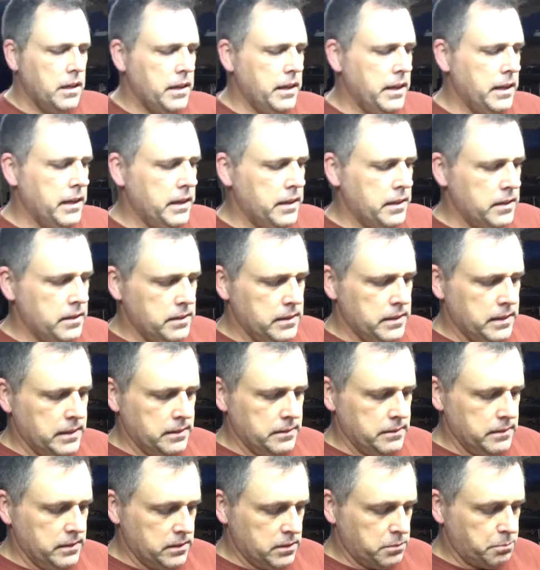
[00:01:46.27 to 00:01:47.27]

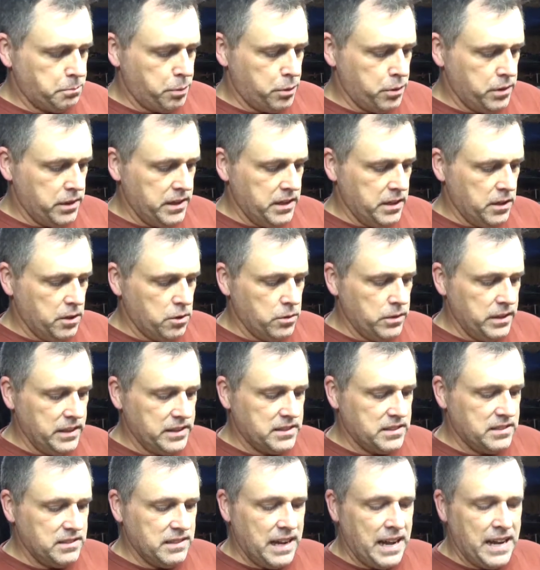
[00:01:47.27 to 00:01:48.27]
It's pretty old.
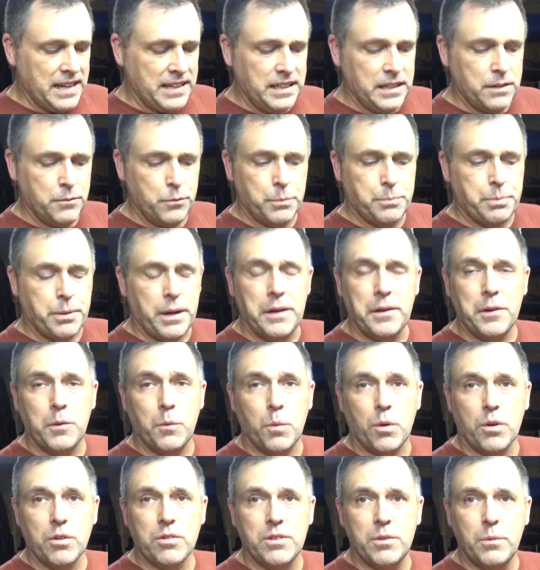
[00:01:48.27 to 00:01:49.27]
It would probably
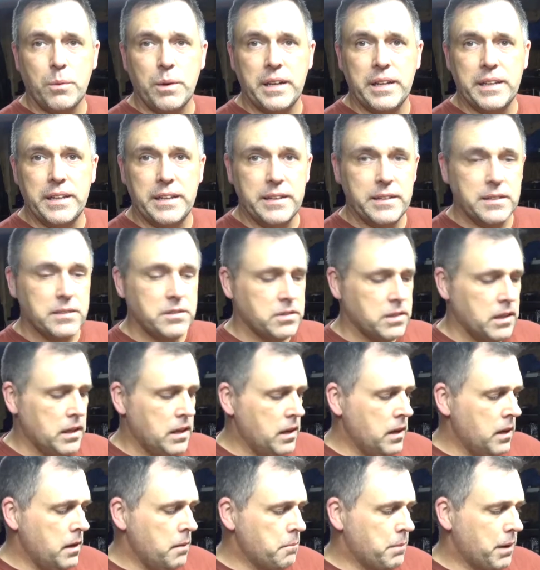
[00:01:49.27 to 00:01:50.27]
work the way it is,
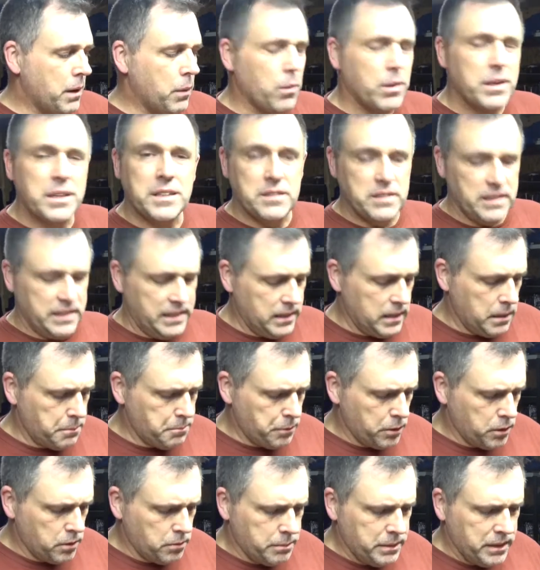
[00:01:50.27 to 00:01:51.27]
but I want to clean it up
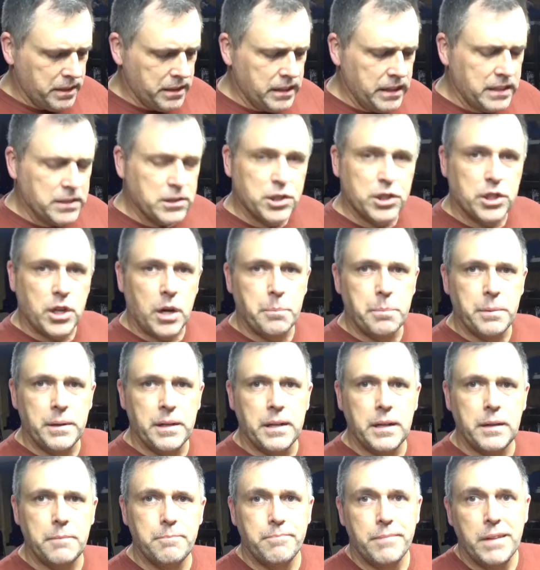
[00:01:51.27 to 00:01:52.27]
a little bit and sharpen it
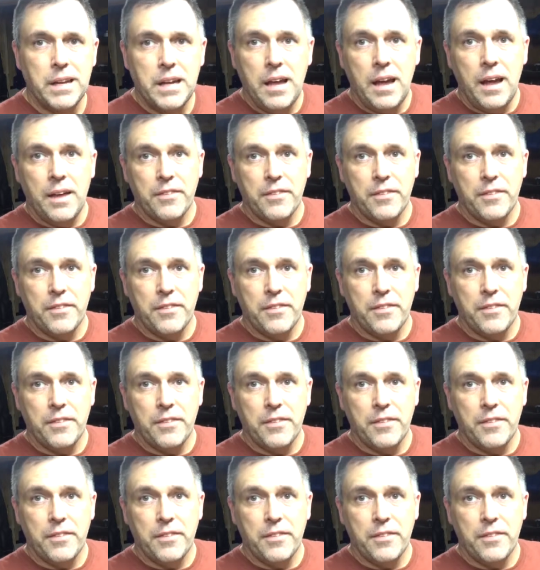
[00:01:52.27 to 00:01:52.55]
up.